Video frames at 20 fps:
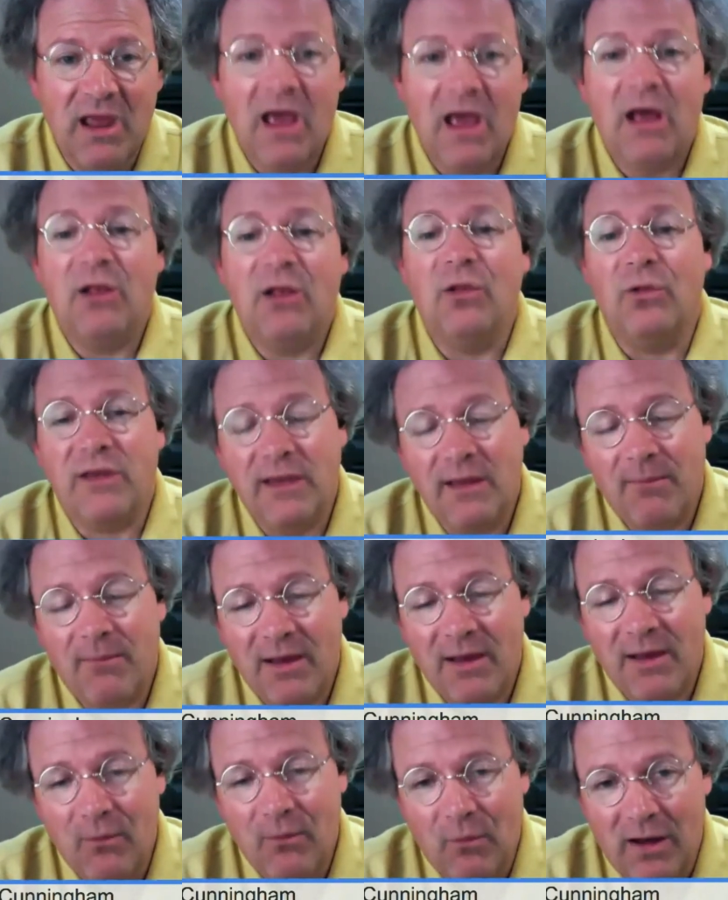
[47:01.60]
looking at
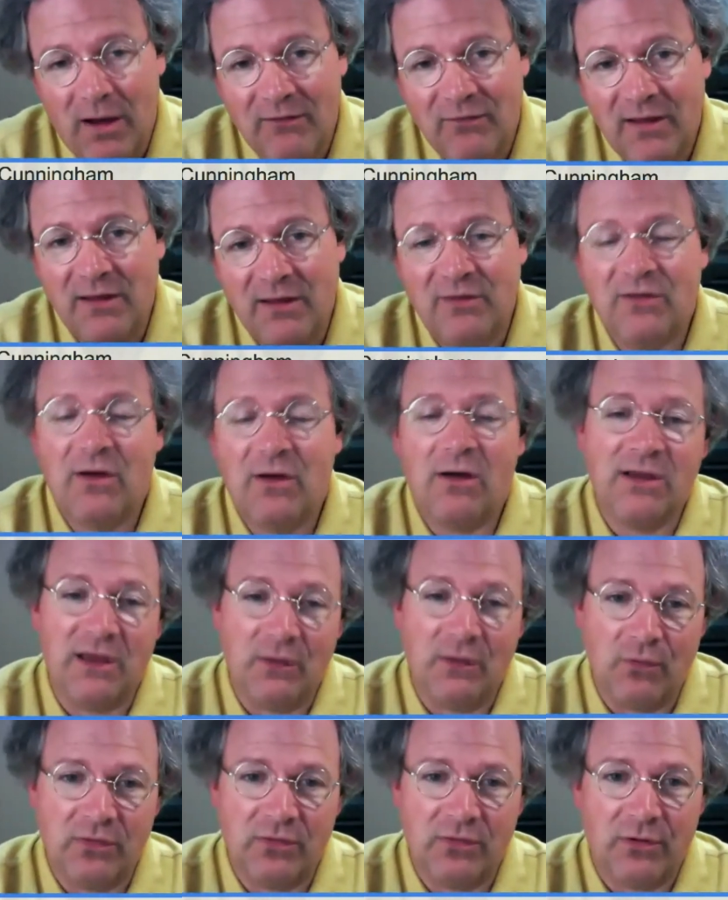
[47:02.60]
my wife and
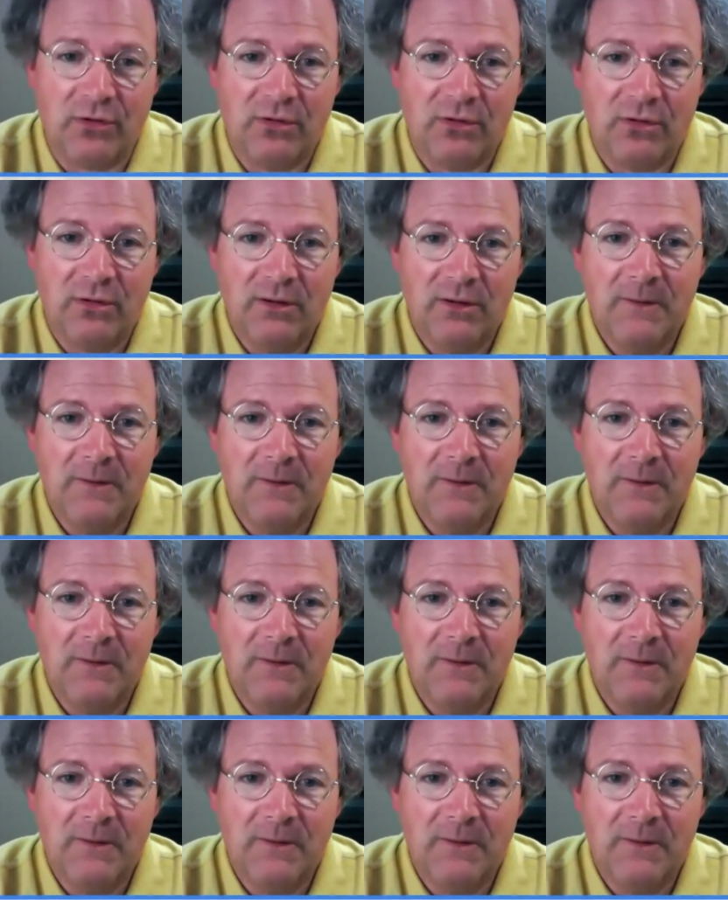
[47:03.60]
talking with her.